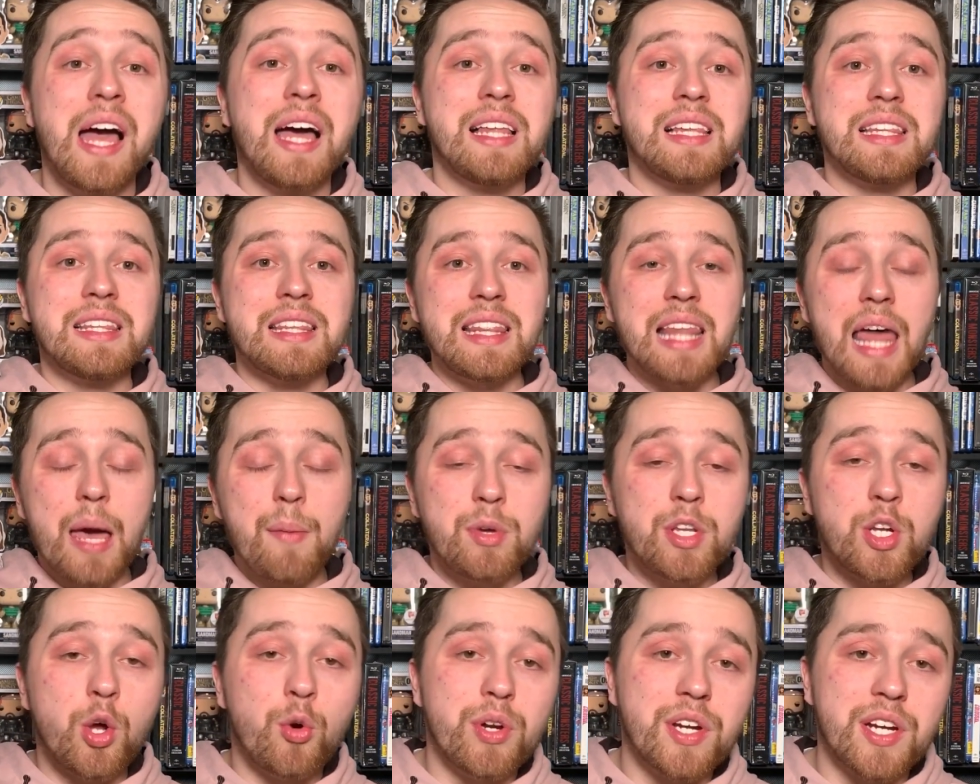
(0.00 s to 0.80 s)
Let
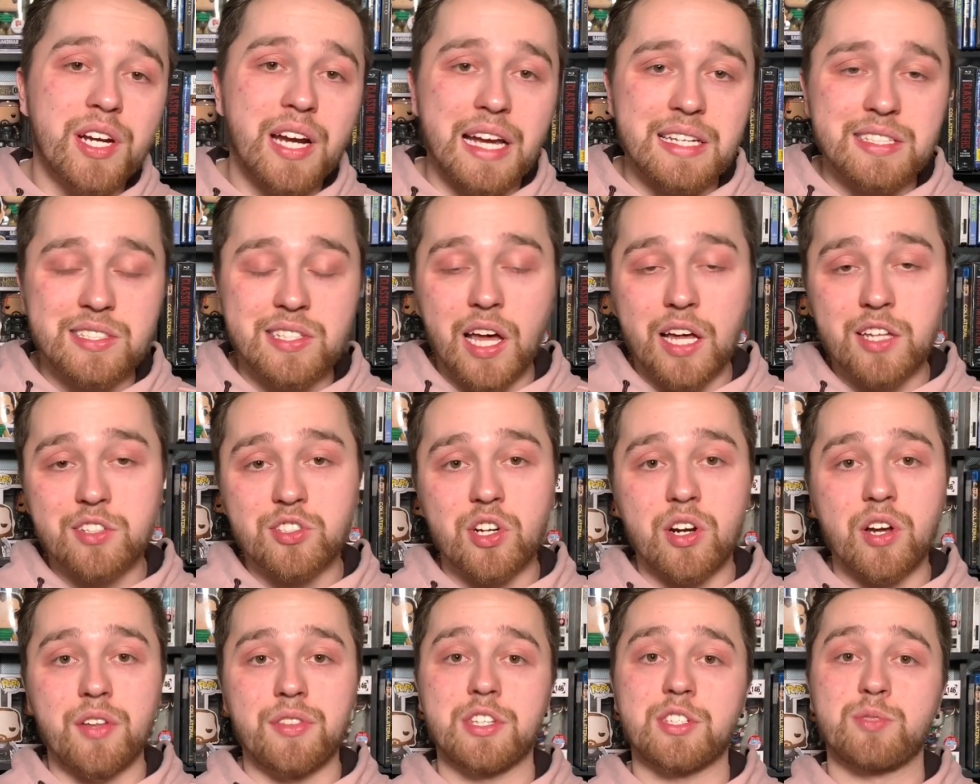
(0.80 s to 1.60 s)
me know what your guys' thoughts
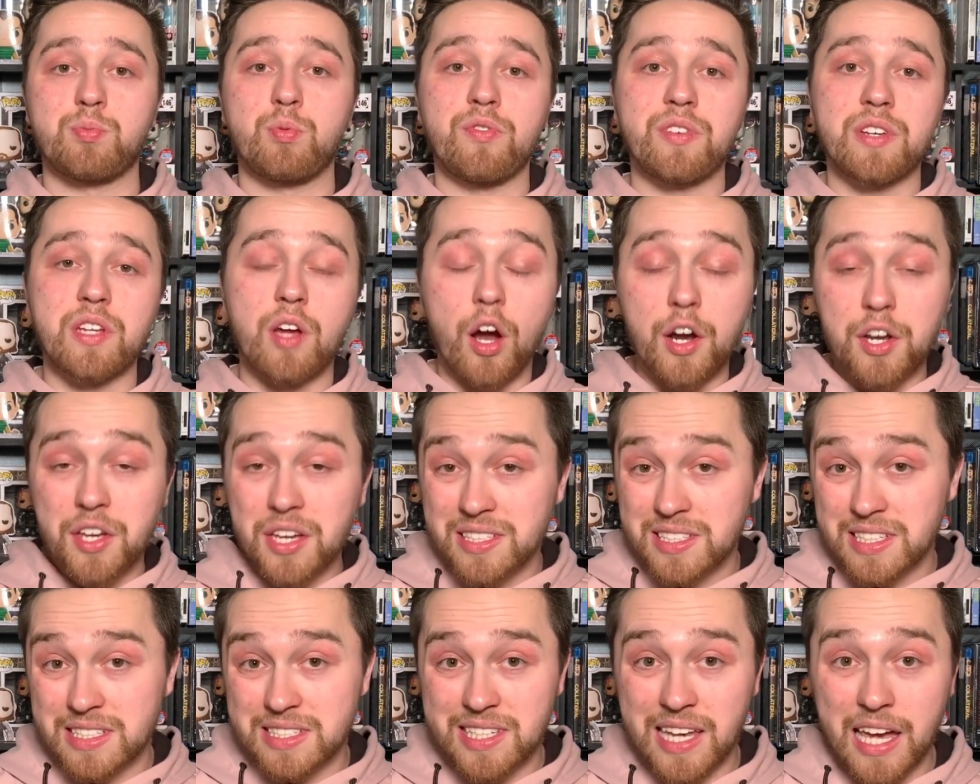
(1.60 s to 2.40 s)
are on this movie. Are you
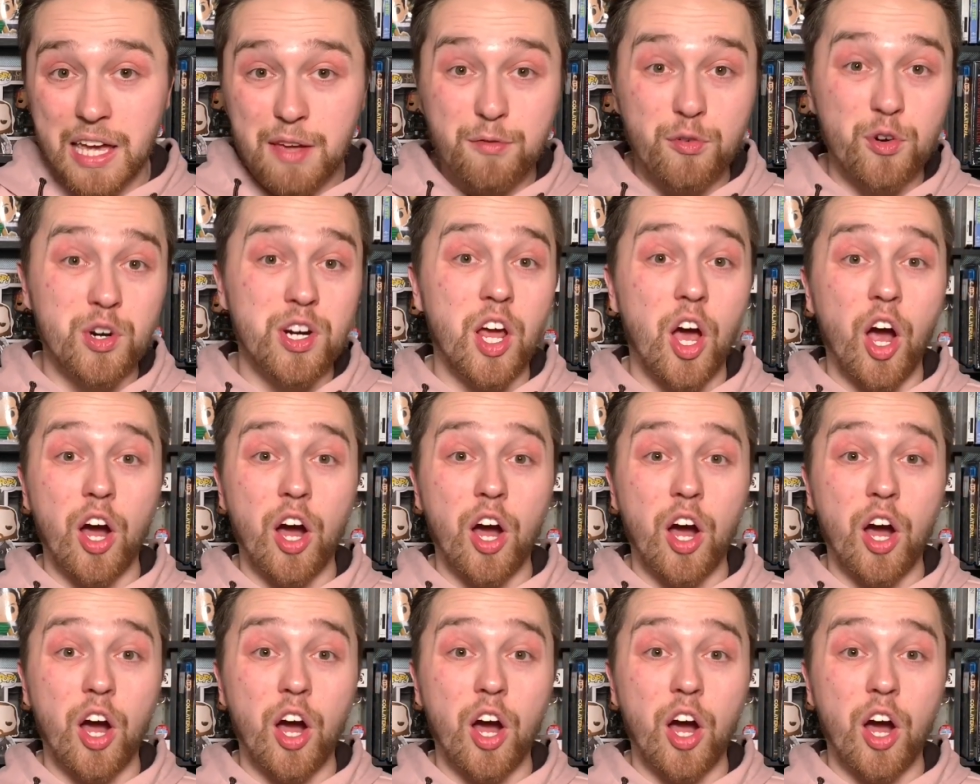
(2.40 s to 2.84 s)
guys excited for it?